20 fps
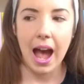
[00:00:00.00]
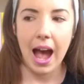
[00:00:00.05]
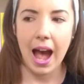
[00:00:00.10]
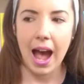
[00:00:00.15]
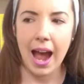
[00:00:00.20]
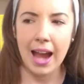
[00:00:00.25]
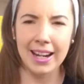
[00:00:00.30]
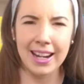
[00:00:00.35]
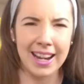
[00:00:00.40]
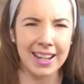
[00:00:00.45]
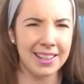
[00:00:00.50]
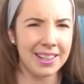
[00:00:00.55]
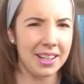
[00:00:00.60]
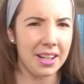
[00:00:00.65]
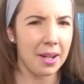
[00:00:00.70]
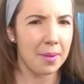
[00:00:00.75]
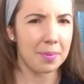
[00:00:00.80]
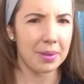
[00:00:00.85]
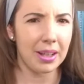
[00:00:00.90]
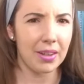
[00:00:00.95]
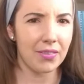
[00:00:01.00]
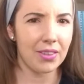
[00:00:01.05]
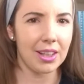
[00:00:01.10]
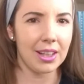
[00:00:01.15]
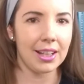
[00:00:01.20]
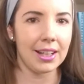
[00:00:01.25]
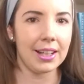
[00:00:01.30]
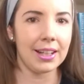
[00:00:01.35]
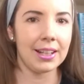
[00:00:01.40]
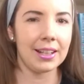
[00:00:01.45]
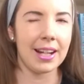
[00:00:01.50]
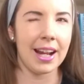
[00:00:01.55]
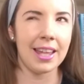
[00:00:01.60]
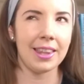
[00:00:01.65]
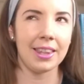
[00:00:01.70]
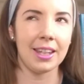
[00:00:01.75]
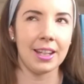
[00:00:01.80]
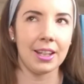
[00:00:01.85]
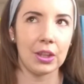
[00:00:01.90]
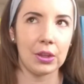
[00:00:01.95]
I ended up giving it, I
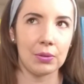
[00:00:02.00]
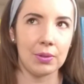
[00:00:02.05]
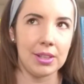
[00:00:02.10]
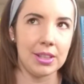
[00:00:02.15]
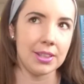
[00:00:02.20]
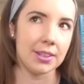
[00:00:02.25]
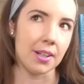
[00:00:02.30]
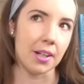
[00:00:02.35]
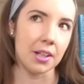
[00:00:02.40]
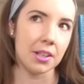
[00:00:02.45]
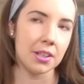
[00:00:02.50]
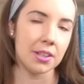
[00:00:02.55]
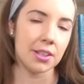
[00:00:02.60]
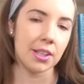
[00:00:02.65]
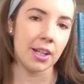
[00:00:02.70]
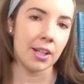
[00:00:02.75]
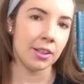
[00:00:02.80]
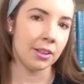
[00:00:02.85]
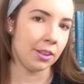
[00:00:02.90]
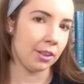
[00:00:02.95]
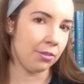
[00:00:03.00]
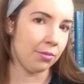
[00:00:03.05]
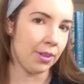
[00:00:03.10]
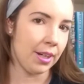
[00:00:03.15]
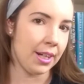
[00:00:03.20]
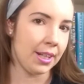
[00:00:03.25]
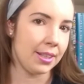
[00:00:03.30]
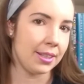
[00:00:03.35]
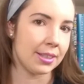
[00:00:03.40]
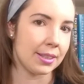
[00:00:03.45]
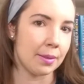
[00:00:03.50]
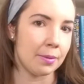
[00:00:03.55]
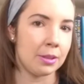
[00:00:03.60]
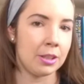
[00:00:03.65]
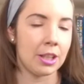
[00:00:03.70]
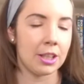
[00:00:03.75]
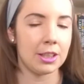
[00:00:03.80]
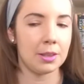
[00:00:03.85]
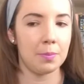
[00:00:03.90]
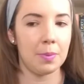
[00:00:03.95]
think, 3 stars on Goodreads
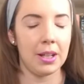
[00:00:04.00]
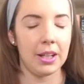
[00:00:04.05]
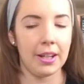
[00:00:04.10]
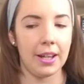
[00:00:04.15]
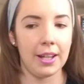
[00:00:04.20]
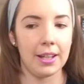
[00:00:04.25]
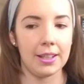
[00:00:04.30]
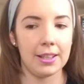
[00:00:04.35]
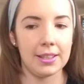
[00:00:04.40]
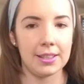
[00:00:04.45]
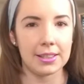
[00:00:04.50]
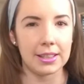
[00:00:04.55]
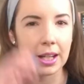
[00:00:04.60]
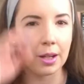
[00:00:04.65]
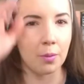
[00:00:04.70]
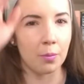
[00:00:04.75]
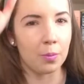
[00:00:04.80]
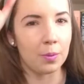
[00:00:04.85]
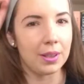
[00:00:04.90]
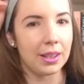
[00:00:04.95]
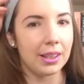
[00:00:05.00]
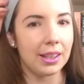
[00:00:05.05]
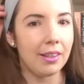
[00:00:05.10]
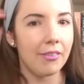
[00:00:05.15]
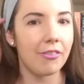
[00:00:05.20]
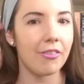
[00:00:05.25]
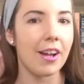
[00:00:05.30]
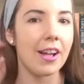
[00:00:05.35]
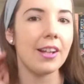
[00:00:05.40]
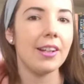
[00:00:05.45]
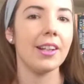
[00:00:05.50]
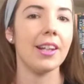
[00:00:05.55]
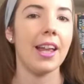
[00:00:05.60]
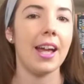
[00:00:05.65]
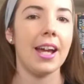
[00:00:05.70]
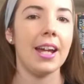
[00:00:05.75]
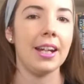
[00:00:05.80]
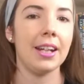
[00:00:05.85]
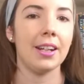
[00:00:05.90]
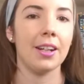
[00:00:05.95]
just because it really felt
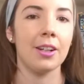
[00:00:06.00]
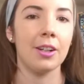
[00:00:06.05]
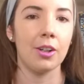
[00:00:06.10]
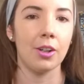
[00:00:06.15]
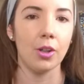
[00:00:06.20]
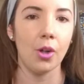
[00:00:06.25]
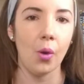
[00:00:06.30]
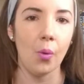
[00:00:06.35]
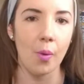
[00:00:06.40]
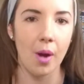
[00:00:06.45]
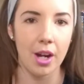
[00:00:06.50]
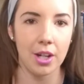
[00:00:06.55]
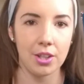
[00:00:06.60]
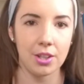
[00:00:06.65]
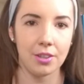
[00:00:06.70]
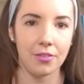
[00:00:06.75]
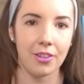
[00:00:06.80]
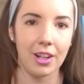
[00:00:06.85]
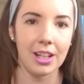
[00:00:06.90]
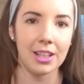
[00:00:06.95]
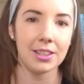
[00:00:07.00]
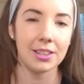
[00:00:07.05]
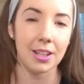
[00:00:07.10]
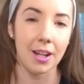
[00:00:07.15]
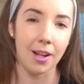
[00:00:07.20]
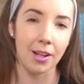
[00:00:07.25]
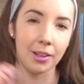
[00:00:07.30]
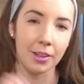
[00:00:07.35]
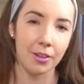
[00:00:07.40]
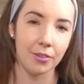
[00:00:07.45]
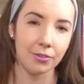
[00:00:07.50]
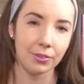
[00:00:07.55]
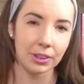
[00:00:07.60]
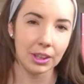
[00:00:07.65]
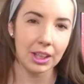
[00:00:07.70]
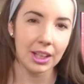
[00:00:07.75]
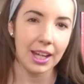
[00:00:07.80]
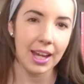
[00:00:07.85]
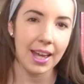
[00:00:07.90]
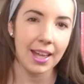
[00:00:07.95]
like Girl Wash Your Face all over
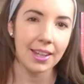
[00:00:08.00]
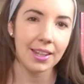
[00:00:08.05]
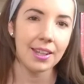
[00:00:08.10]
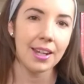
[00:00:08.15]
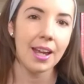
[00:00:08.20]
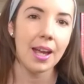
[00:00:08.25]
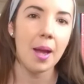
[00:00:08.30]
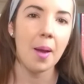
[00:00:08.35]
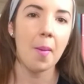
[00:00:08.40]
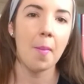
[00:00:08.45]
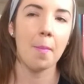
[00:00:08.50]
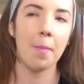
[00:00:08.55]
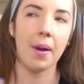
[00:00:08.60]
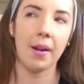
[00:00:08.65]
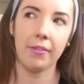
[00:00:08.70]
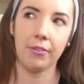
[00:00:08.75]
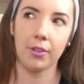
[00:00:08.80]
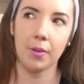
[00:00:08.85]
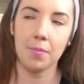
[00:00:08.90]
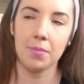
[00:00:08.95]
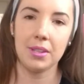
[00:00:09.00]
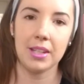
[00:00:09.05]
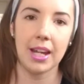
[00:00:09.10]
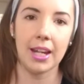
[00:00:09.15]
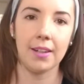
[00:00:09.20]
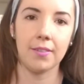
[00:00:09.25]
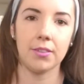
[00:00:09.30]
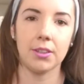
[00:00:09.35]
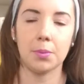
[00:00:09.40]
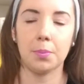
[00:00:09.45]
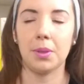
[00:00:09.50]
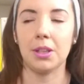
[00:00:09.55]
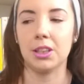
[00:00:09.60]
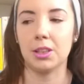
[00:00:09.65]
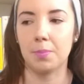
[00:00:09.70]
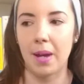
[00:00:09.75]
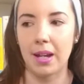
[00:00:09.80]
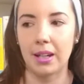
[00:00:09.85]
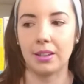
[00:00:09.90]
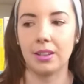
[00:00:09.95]
again, but from Dave's
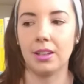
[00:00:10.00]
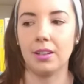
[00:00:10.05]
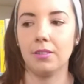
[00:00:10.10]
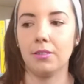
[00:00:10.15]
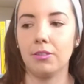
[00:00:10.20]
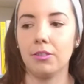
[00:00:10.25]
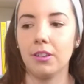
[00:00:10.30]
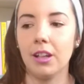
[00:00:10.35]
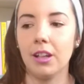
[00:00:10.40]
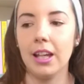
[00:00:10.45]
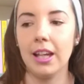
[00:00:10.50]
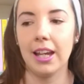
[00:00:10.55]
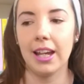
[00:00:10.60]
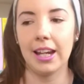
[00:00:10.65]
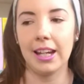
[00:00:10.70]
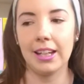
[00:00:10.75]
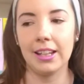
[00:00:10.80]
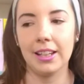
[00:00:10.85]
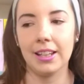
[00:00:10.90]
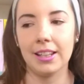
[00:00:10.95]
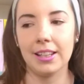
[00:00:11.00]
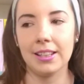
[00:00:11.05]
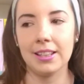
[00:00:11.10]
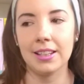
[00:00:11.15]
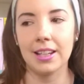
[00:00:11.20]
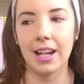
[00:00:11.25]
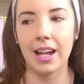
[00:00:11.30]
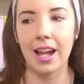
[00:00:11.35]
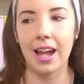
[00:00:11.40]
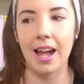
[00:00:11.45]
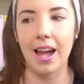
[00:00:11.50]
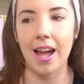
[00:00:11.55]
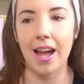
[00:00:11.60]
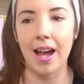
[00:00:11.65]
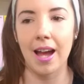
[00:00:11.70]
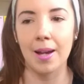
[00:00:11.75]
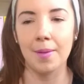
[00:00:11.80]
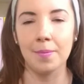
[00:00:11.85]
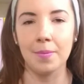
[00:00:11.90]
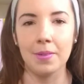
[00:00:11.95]
perspective. And
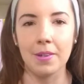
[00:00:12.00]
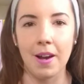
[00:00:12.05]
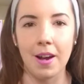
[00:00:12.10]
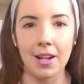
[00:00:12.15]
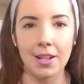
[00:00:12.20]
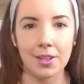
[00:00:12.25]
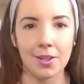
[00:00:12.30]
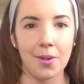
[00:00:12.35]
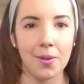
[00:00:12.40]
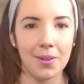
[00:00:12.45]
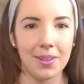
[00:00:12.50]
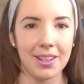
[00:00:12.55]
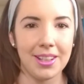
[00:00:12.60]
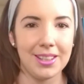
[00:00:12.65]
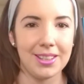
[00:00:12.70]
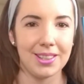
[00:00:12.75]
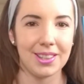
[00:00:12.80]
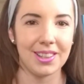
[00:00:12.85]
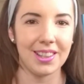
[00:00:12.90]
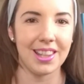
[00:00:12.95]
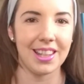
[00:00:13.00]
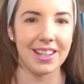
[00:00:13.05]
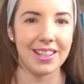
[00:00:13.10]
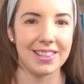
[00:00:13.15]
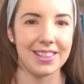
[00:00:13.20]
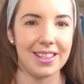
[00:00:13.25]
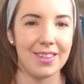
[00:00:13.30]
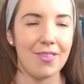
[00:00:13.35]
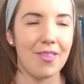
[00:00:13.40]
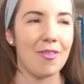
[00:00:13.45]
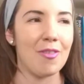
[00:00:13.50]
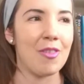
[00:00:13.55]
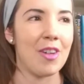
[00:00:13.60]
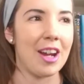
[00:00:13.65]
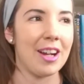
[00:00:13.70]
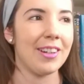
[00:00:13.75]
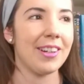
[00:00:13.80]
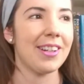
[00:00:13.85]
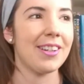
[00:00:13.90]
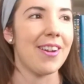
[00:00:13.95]
I'm not totally sure that it's even
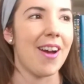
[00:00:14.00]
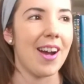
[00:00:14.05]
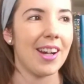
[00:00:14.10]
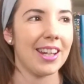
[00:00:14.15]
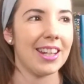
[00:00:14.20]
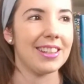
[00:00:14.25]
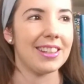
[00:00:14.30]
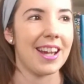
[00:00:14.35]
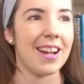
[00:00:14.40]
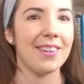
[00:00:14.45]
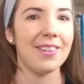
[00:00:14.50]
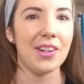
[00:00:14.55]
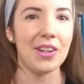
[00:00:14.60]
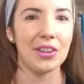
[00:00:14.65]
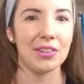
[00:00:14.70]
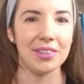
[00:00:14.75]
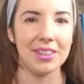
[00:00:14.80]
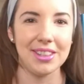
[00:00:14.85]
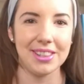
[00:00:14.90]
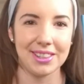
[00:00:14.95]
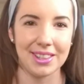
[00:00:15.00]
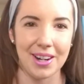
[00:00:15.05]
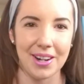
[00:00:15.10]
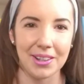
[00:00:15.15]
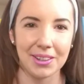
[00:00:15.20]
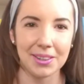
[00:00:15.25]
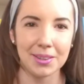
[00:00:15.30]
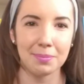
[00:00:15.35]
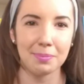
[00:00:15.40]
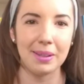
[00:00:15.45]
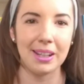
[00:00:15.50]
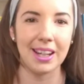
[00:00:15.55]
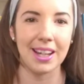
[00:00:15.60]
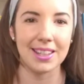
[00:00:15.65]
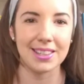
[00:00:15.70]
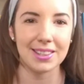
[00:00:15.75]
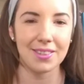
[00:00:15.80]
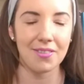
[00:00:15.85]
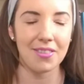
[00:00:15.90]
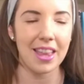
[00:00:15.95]
fair to knock it down to 3 stars
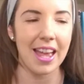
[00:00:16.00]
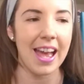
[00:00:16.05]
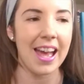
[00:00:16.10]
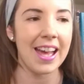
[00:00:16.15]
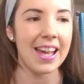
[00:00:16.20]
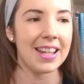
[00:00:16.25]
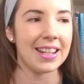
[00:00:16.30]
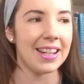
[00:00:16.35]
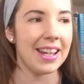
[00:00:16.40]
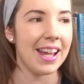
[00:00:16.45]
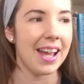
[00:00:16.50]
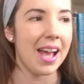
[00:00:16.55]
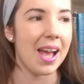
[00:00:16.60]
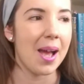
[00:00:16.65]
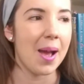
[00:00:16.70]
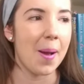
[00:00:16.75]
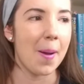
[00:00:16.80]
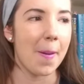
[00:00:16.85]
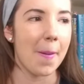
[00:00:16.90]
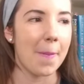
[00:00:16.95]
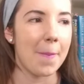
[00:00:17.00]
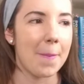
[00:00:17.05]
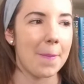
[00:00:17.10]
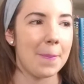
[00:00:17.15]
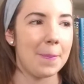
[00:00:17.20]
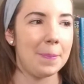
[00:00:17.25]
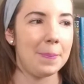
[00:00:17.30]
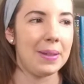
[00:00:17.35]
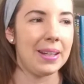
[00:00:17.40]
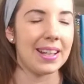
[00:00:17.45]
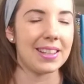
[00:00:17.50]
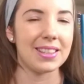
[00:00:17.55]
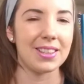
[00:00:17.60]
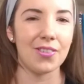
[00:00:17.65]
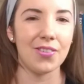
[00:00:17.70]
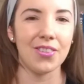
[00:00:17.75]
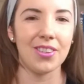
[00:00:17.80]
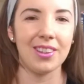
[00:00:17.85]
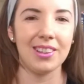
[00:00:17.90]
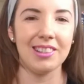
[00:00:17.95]
because of that. Because
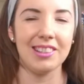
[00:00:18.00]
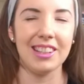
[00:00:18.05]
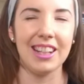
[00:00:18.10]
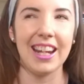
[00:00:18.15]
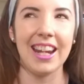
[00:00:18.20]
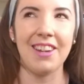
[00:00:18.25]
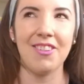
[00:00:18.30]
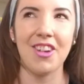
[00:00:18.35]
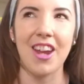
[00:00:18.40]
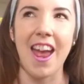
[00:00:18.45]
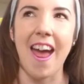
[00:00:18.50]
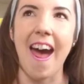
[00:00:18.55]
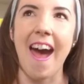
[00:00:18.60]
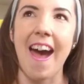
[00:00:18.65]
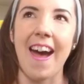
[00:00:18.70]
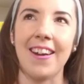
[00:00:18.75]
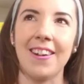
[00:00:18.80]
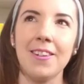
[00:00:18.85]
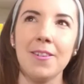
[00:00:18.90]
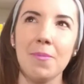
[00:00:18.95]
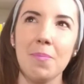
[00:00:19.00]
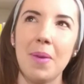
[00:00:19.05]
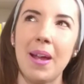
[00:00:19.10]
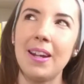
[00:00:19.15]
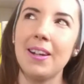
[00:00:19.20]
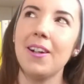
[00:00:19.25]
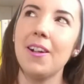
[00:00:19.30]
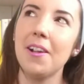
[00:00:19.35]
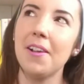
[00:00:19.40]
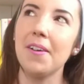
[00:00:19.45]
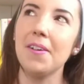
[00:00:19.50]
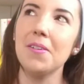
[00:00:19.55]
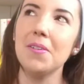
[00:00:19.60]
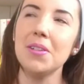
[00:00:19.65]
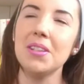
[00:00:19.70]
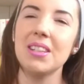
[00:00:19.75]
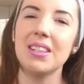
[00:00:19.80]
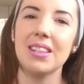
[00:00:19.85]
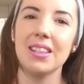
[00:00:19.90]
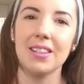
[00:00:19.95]
if it hadn't been
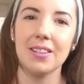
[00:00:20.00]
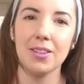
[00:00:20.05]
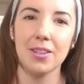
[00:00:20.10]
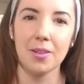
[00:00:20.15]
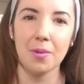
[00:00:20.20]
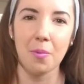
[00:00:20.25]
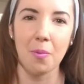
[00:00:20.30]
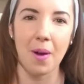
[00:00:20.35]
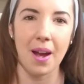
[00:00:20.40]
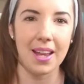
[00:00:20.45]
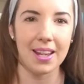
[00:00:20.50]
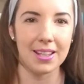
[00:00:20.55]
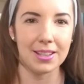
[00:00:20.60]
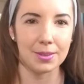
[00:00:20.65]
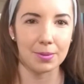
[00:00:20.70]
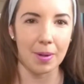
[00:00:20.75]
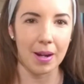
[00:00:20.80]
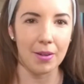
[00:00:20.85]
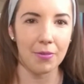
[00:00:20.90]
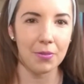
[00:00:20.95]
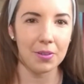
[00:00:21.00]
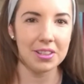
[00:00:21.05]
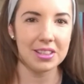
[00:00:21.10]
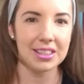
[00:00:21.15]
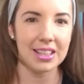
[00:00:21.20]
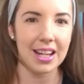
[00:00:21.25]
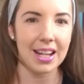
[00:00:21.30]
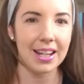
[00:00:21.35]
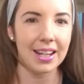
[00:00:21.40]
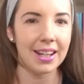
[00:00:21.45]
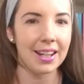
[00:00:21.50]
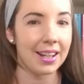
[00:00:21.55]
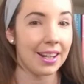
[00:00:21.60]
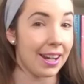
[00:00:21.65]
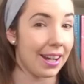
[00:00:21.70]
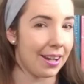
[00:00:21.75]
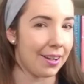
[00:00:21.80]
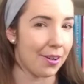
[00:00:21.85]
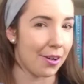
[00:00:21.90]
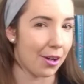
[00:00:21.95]
close to what his wife was saying
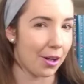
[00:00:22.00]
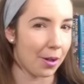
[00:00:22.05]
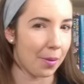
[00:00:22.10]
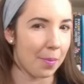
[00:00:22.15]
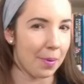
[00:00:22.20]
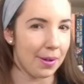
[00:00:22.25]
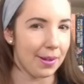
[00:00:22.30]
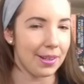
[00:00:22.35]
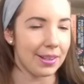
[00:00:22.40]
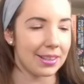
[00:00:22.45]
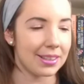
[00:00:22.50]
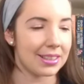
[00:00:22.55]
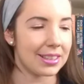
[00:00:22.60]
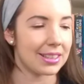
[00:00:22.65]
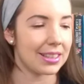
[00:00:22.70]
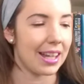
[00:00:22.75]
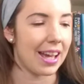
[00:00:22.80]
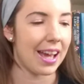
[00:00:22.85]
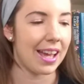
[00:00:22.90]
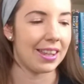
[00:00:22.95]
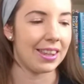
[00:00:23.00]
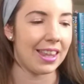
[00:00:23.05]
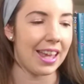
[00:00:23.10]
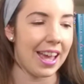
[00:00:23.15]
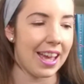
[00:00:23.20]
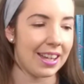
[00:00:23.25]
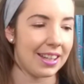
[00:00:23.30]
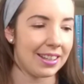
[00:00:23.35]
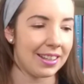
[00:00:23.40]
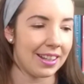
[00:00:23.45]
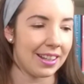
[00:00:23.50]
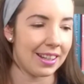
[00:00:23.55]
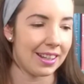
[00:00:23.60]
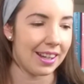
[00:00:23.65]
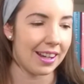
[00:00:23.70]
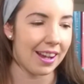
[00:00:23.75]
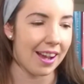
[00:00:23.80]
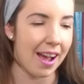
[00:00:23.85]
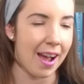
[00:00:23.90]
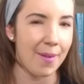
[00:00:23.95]
in her books, then
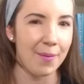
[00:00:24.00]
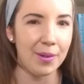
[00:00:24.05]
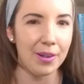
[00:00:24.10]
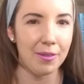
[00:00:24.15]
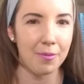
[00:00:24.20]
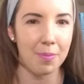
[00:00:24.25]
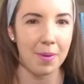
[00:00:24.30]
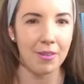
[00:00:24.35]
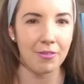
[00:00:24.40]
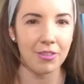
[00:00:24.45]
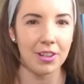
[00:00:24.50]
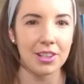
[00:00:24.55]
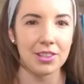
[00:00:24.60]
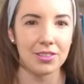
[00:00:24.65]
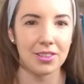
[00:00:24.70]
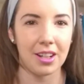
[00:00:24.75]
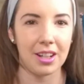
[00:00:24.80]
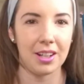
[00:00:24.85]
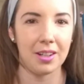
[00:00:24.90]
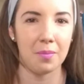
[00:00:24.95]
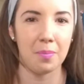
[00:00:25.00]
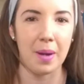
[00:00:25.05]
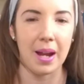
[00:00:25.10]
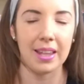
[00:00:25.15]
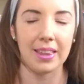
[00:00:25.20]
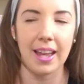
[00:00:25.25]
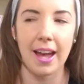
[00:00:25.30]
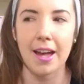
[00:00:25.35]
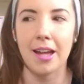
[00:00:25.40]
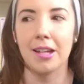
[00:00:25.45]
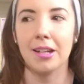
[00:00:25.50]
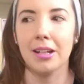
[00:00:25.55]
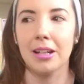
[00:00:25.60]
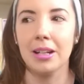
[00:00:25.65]
I would have been frustrated by that.